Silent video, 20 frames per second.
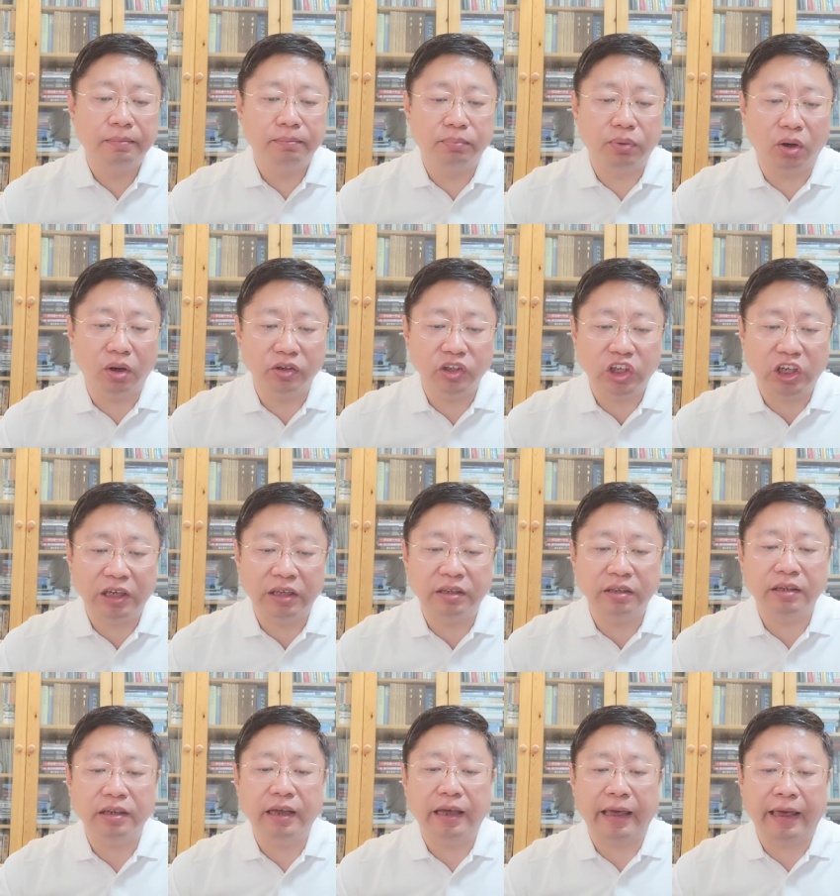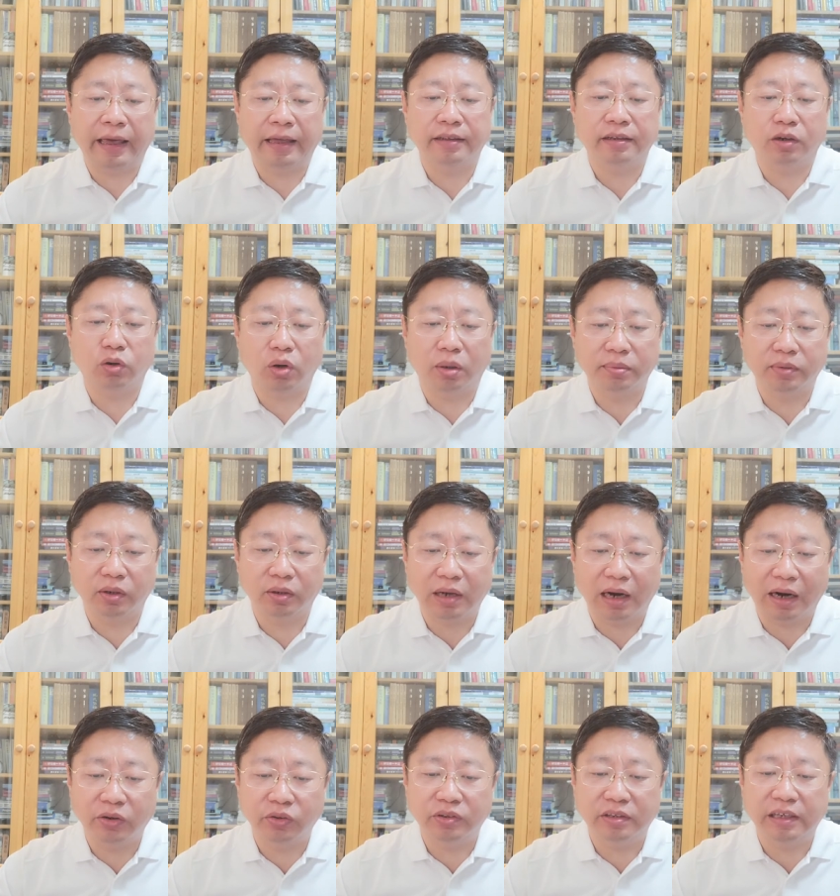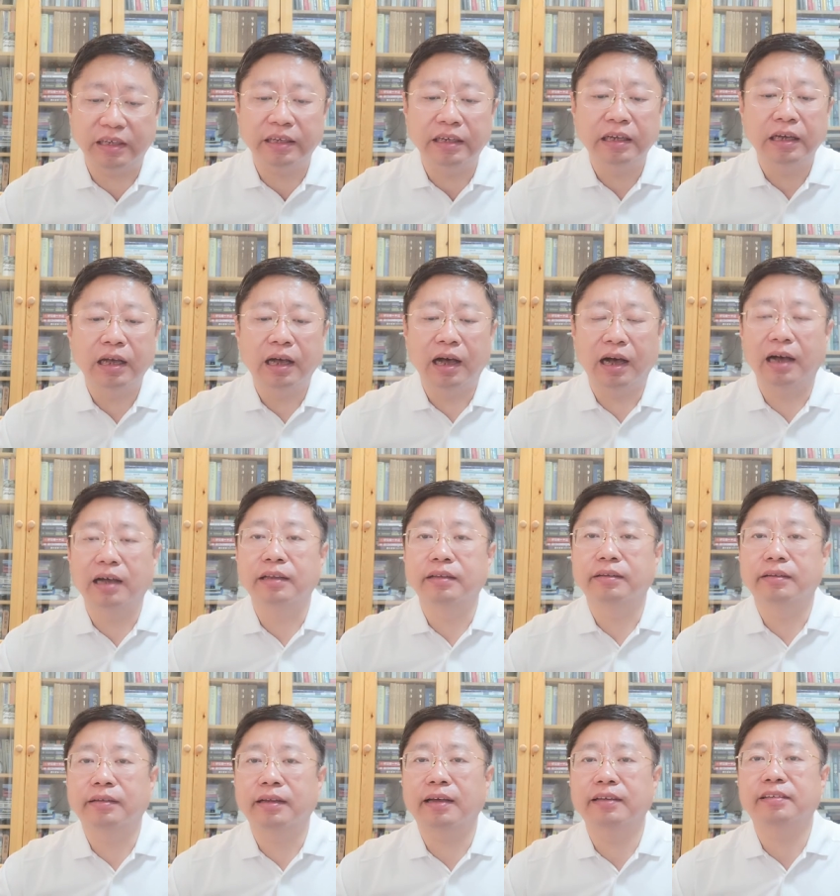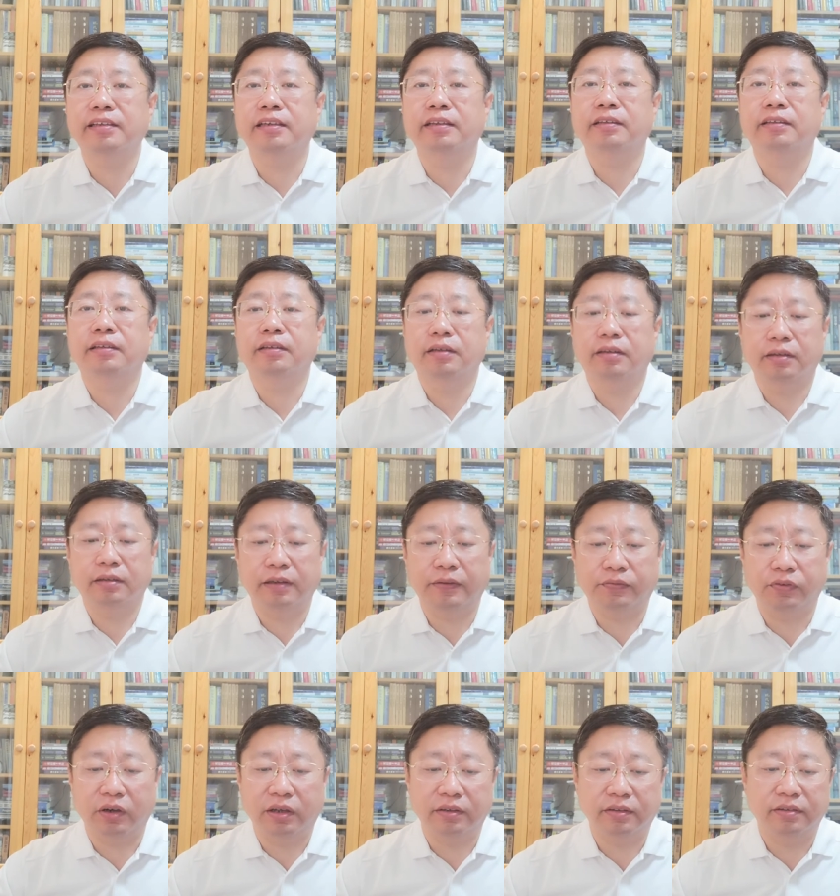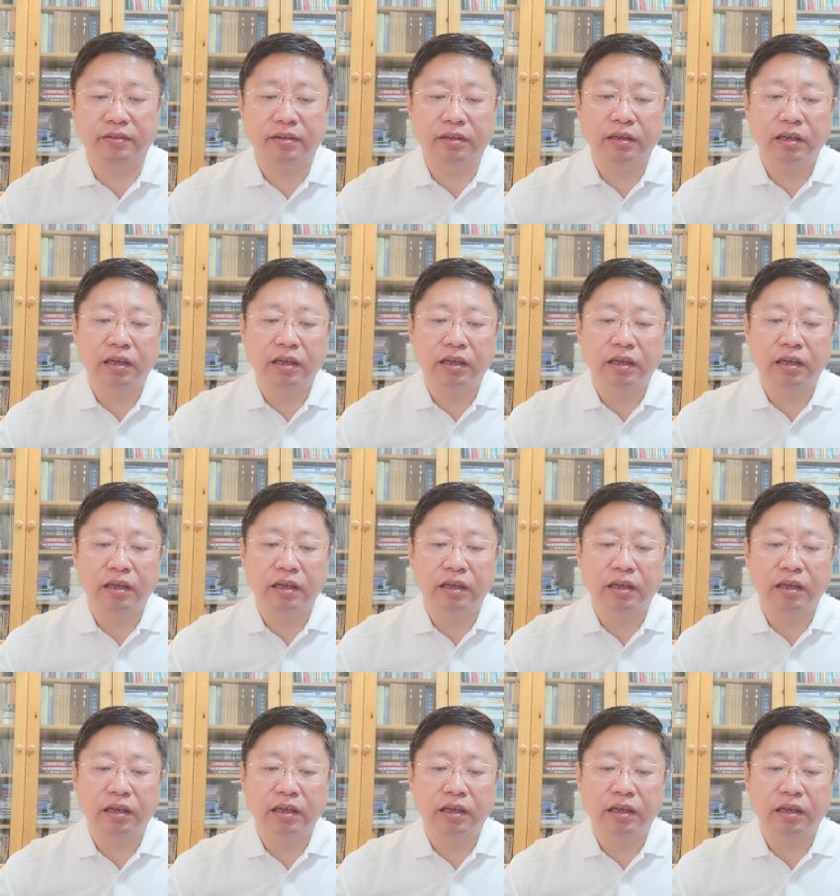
Blockchain and cryptocurrency are nothing different.